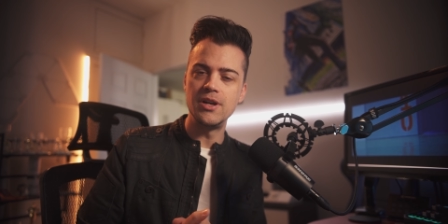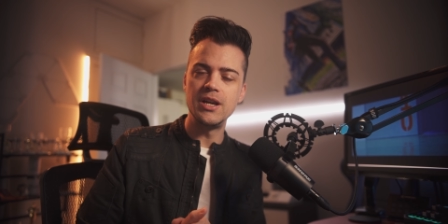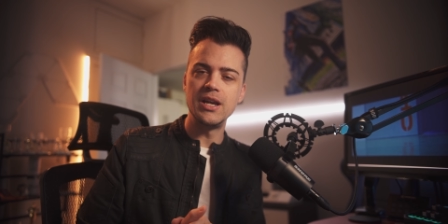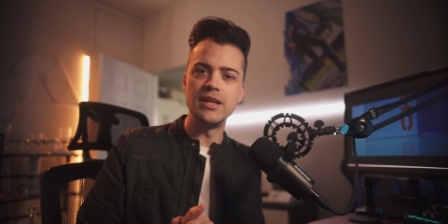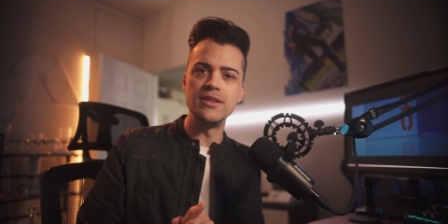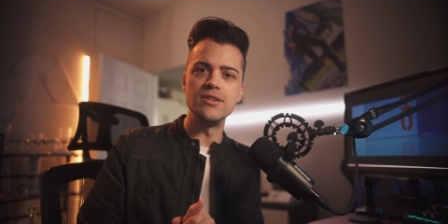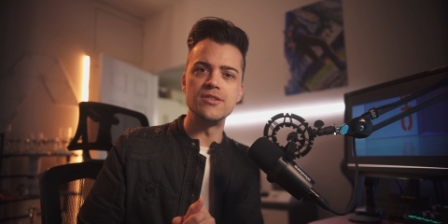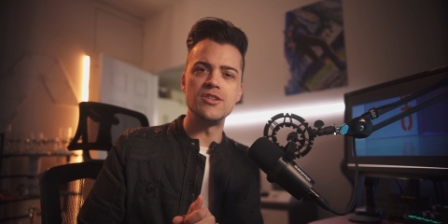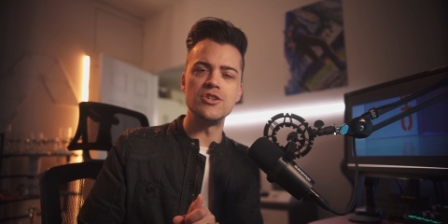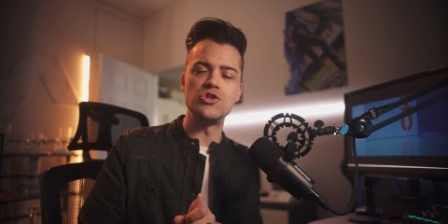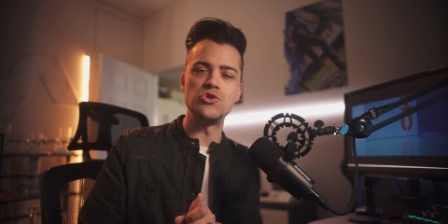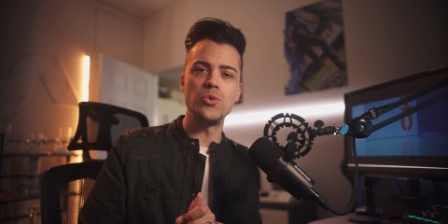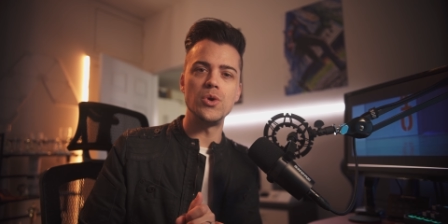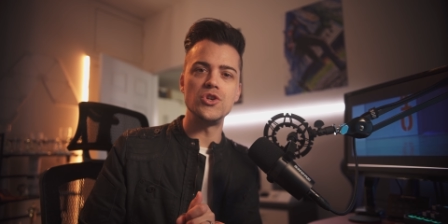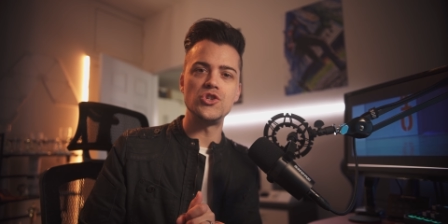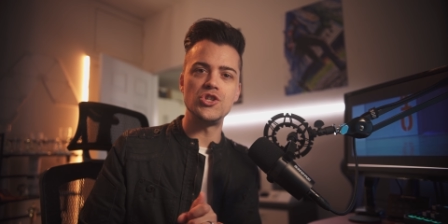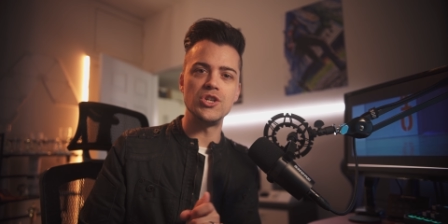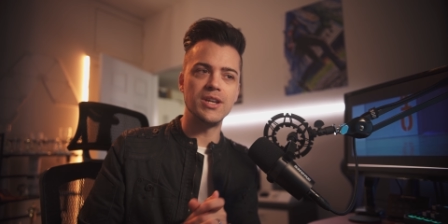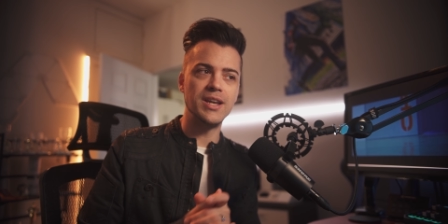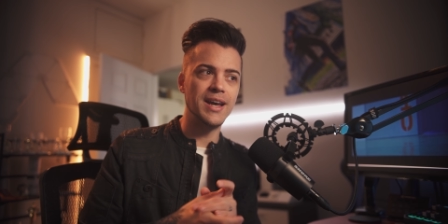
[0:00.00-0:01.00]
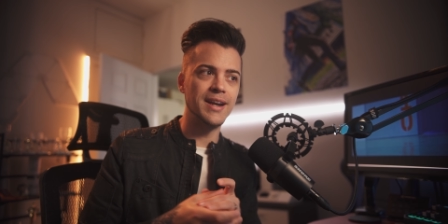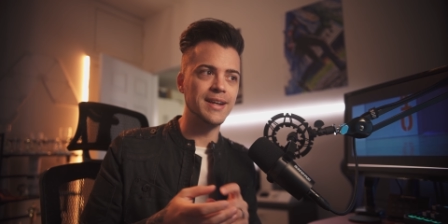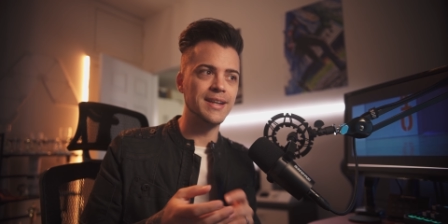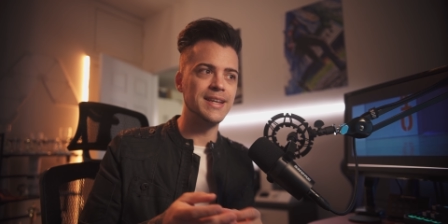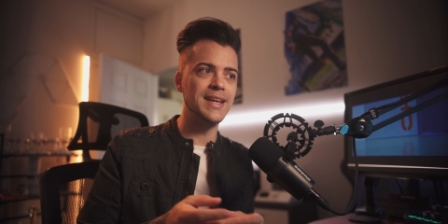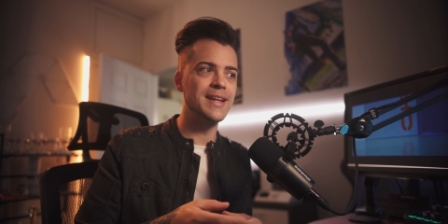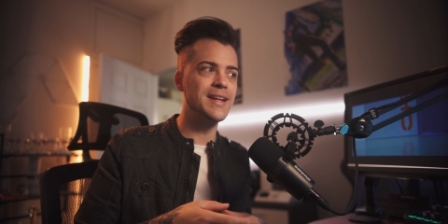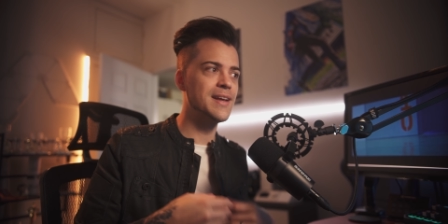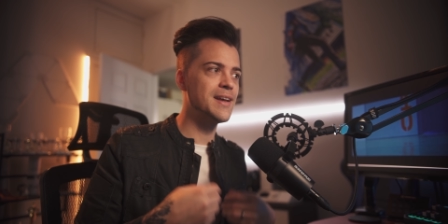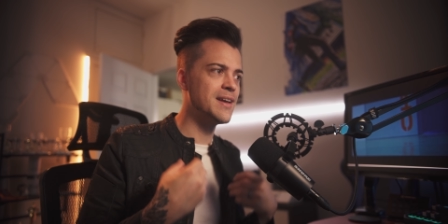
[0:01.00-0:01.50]
in the situation to kind of
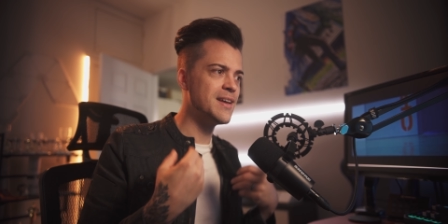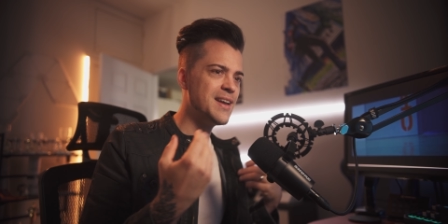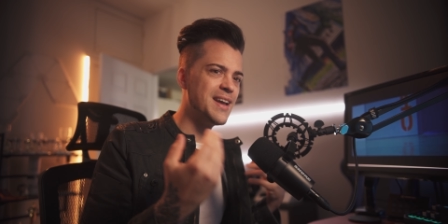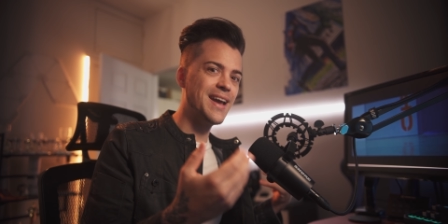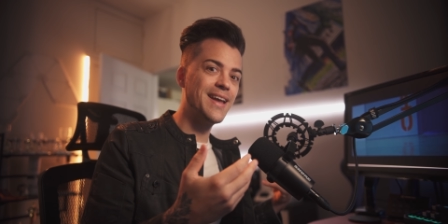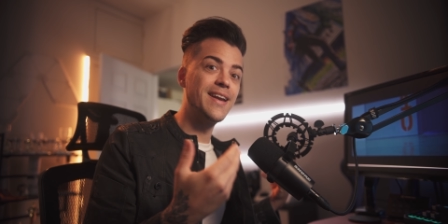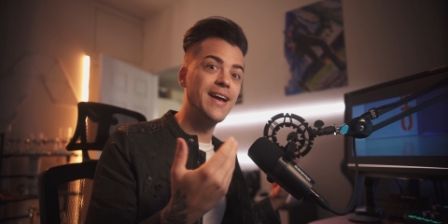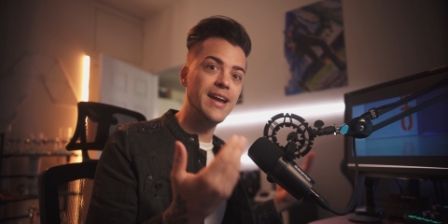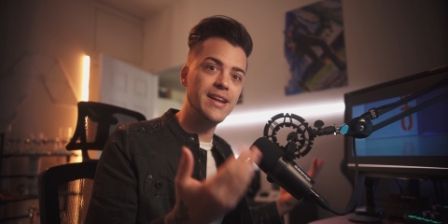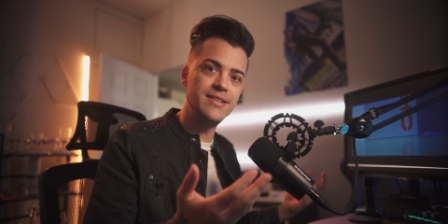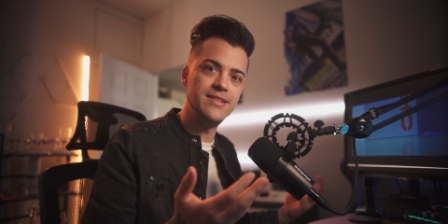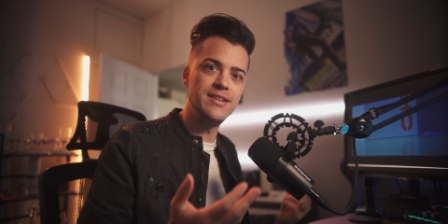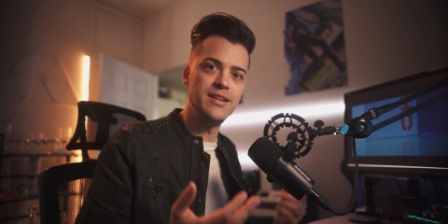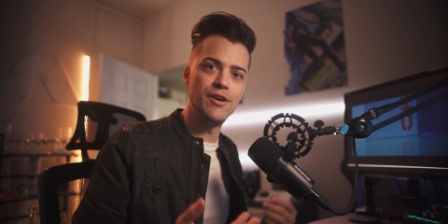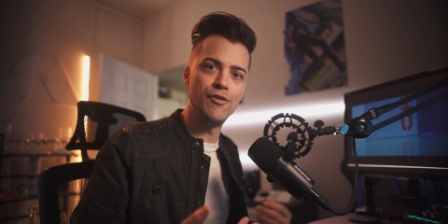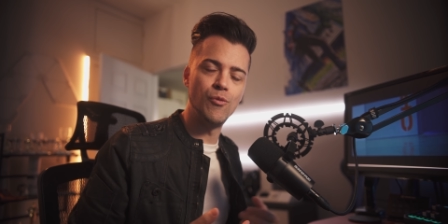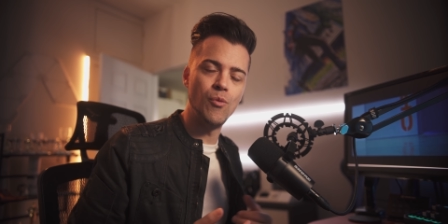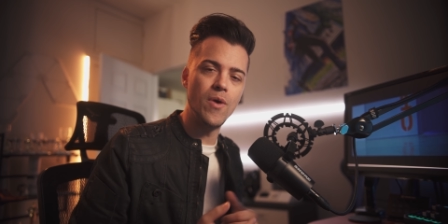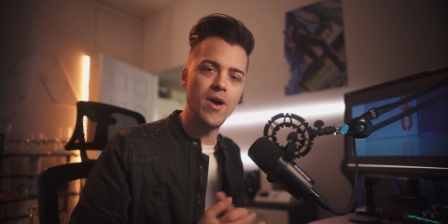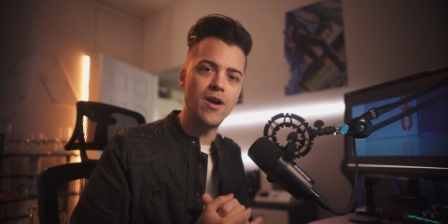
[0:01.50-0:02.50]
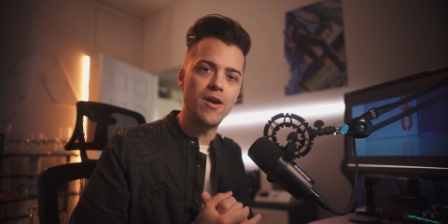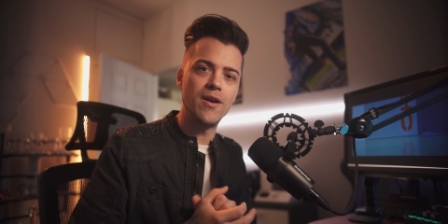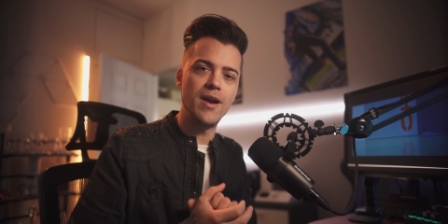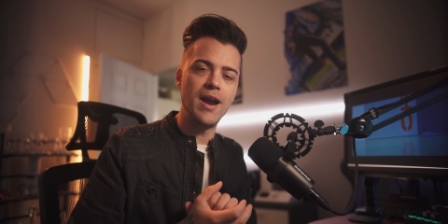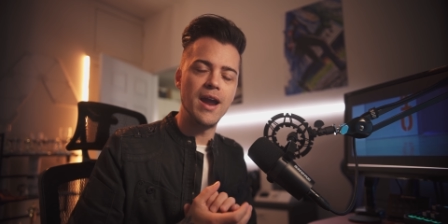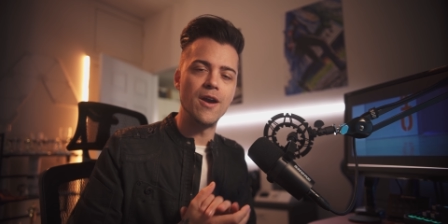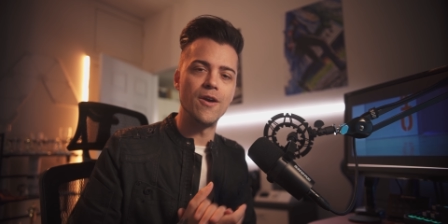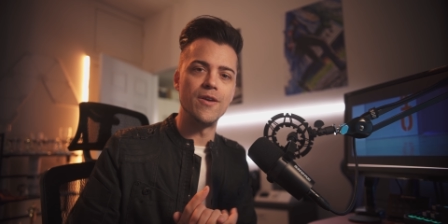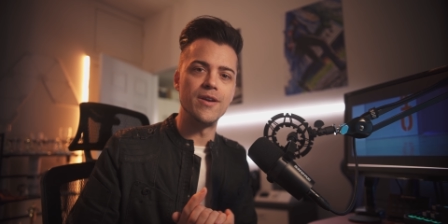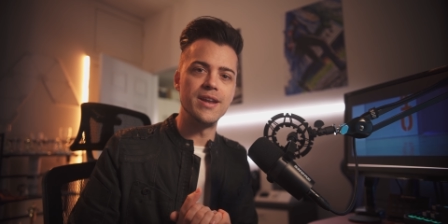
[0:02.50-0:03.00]
get an idea of where
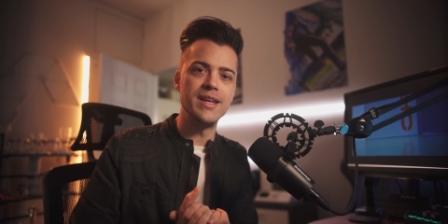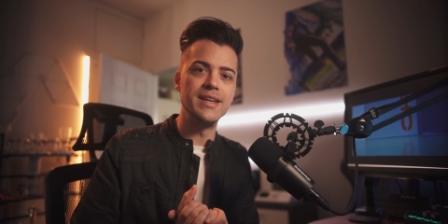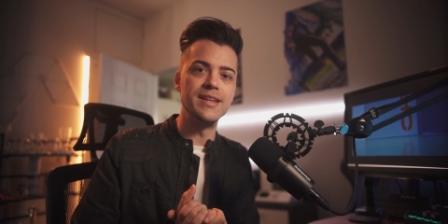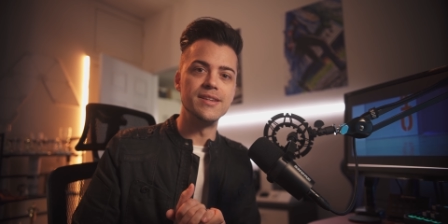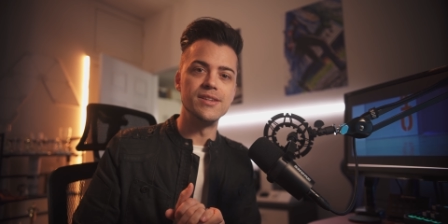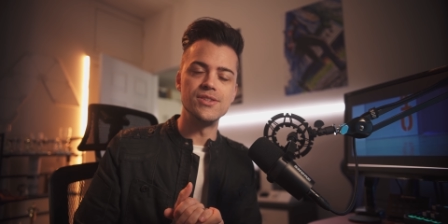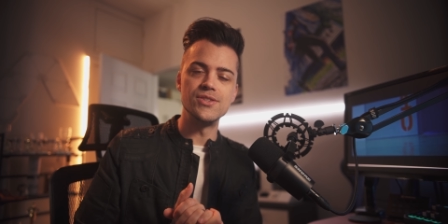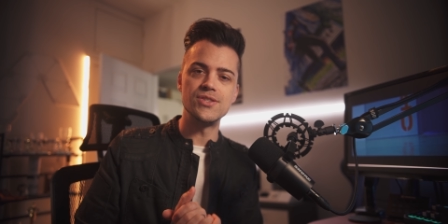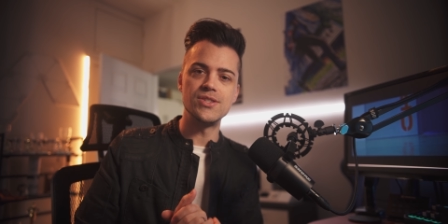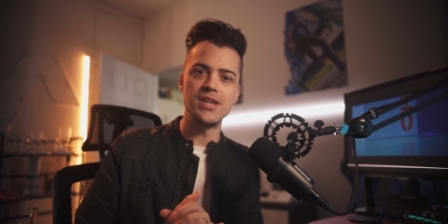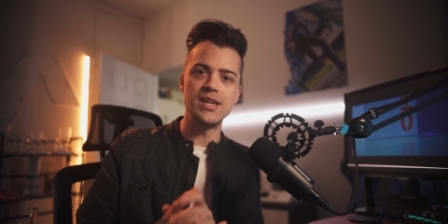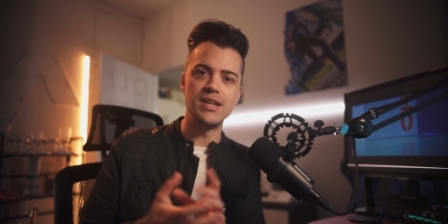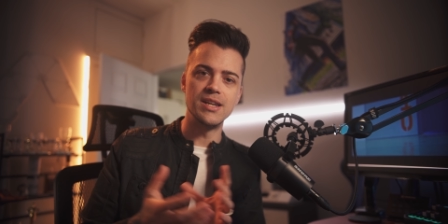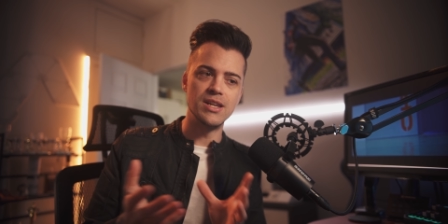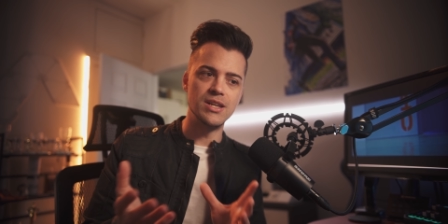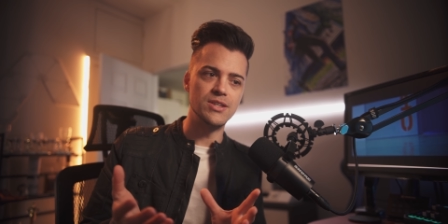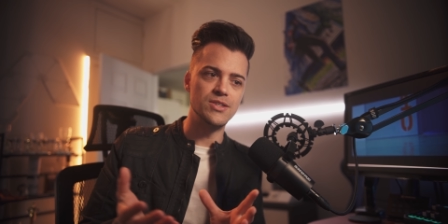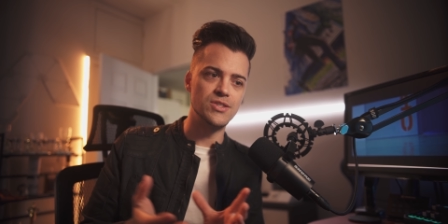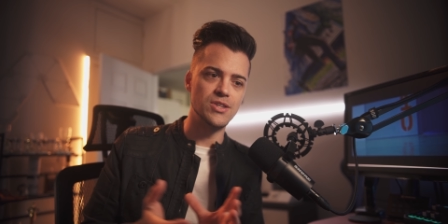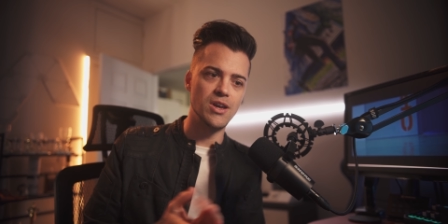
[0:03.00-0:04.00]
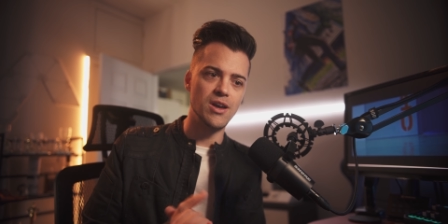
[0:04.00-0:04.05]
Aaron is in his